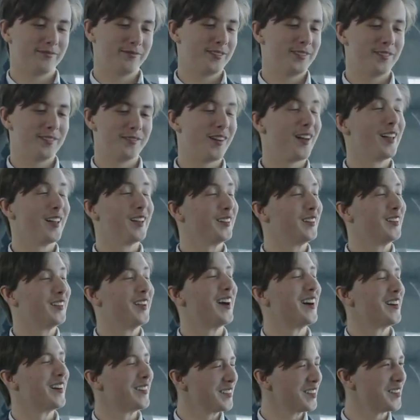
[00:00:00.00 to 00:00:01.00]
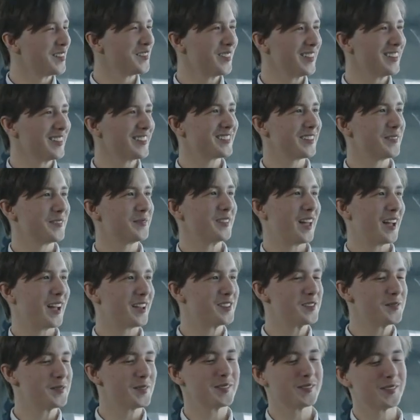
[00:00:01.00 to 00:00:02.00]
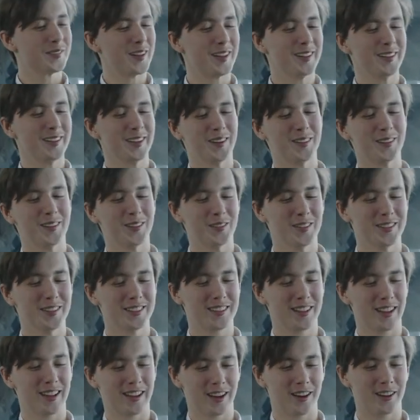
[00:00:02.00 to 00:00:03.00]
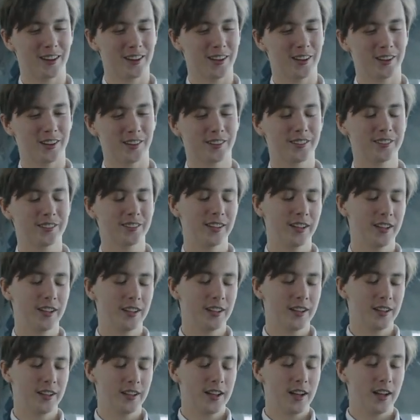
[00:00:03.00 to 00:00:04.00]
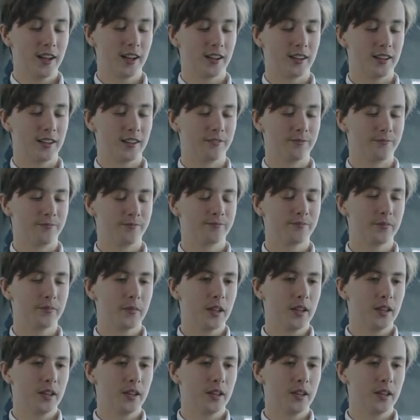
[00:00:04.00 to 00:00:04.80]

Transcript: value out of it, some tangible value out of it, like earlier on.